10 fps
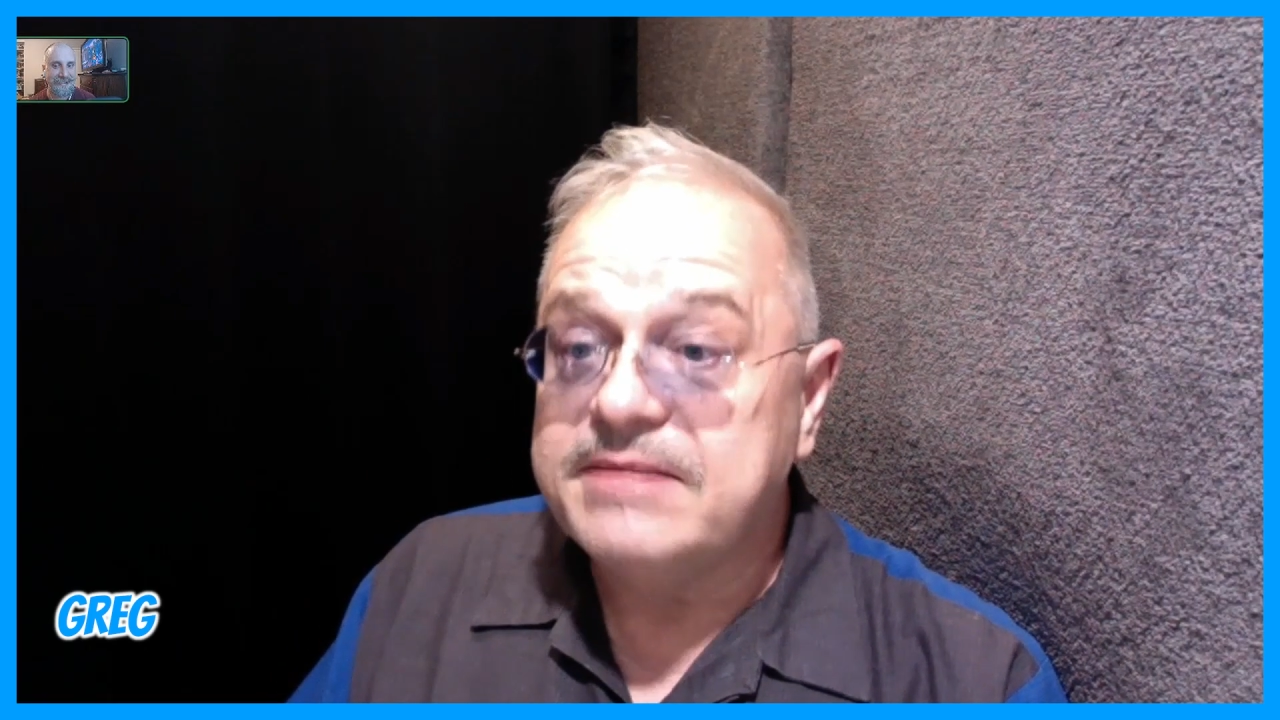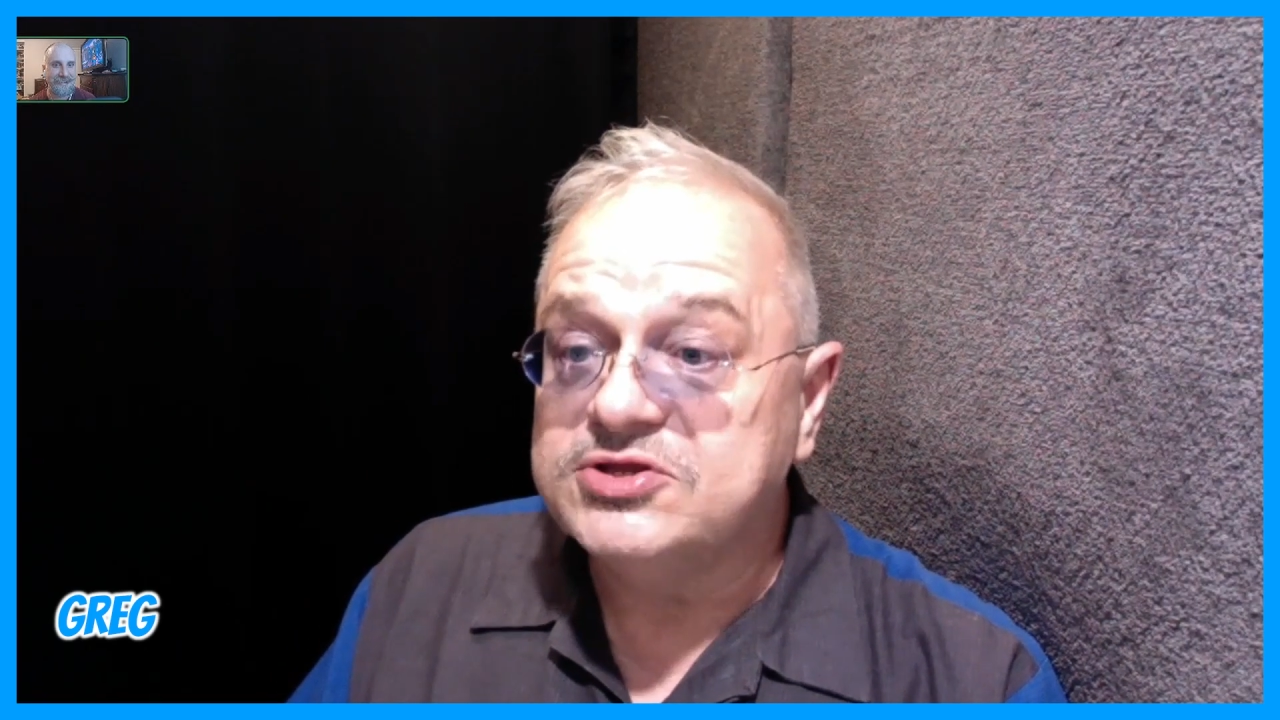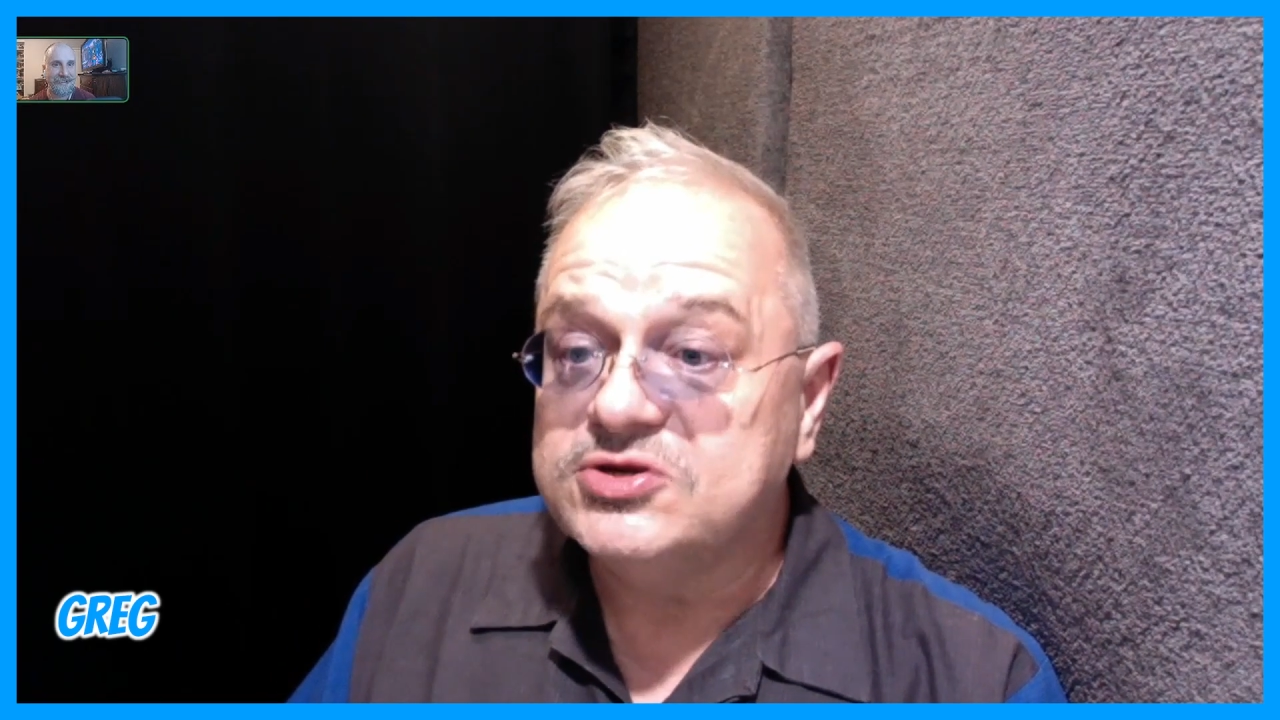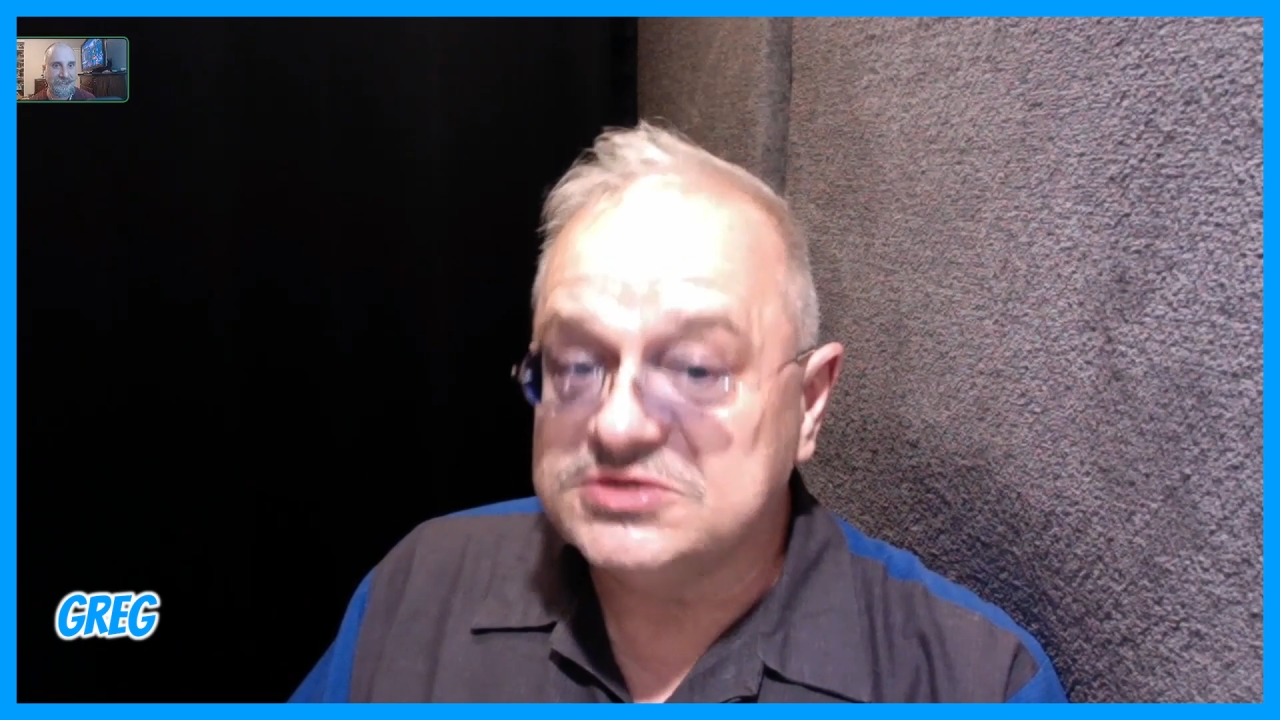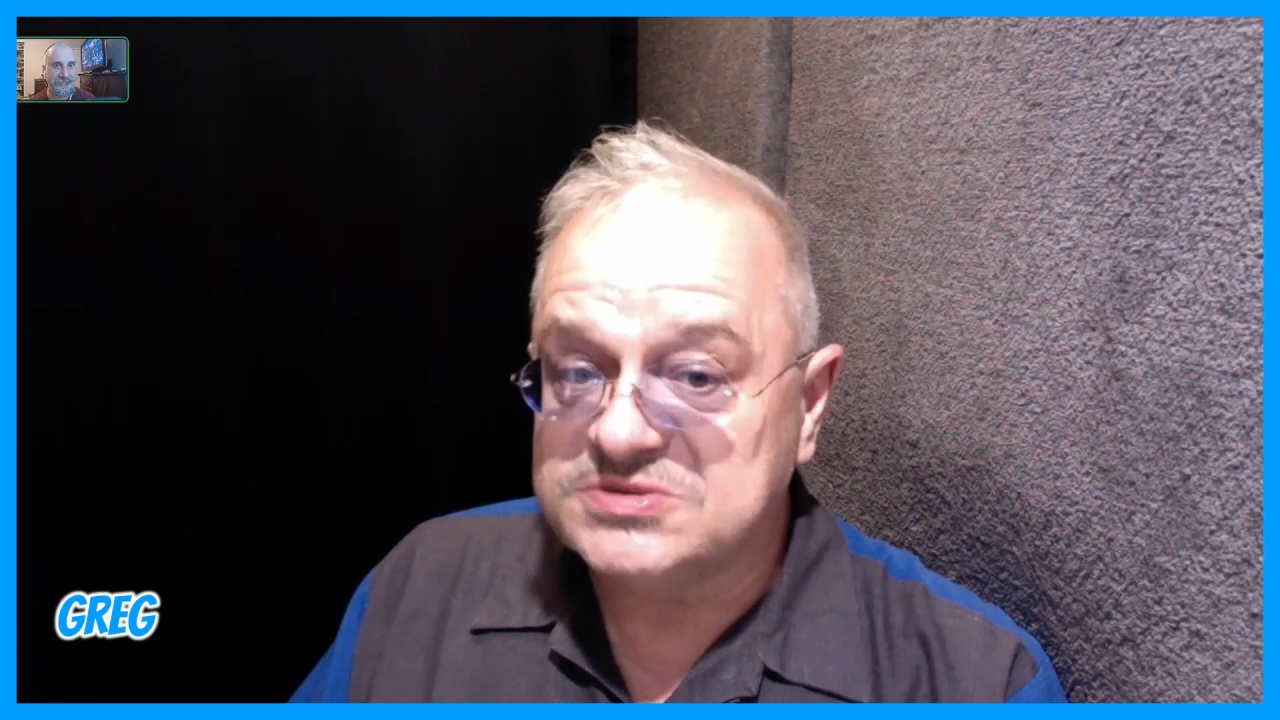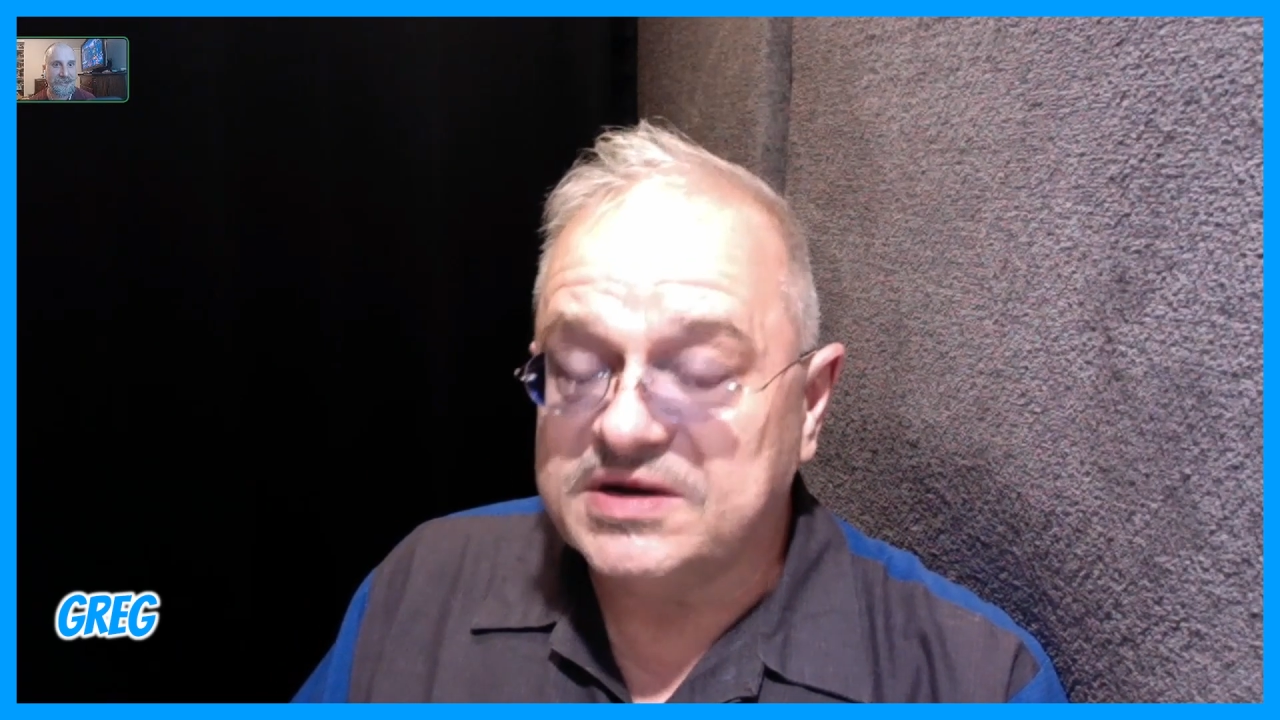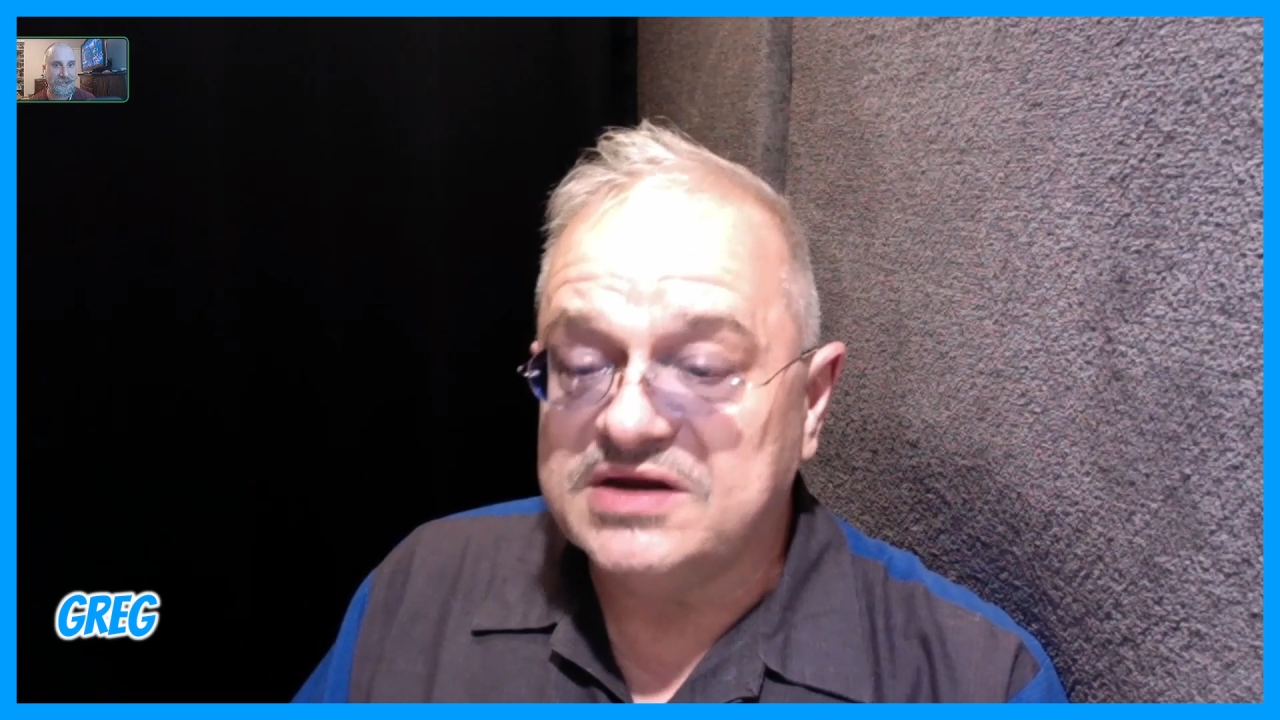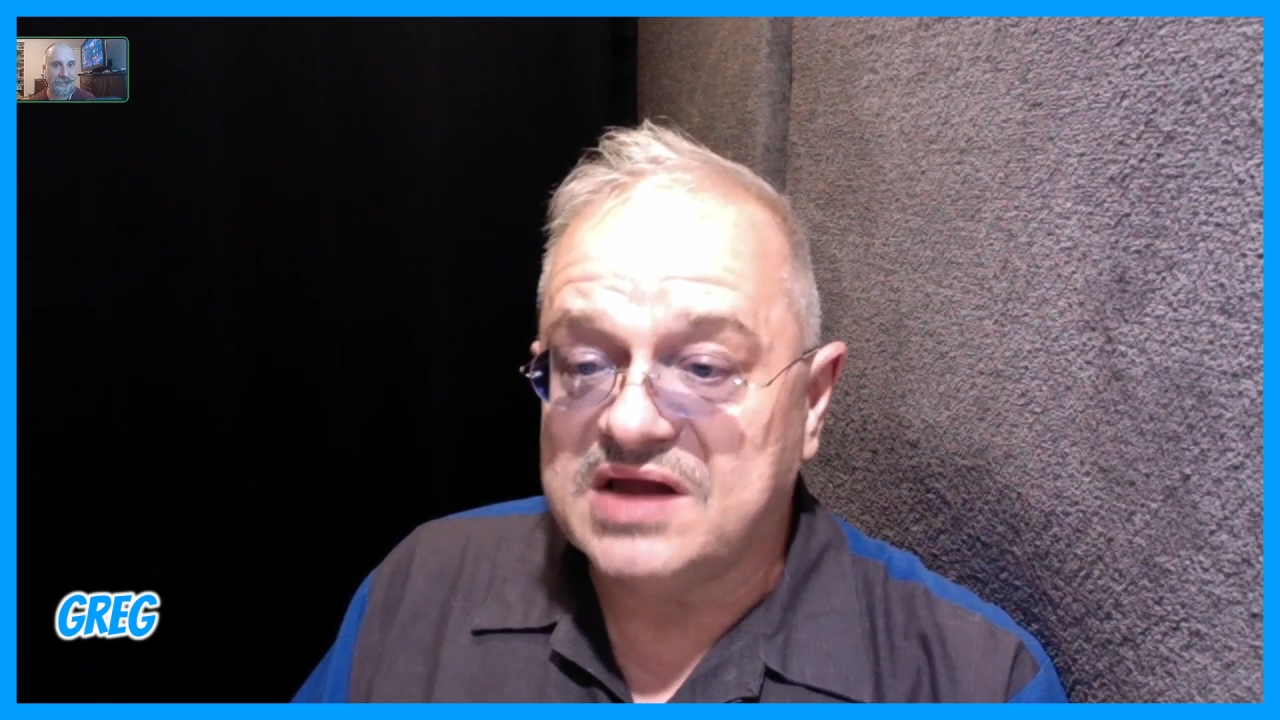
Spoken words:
to be able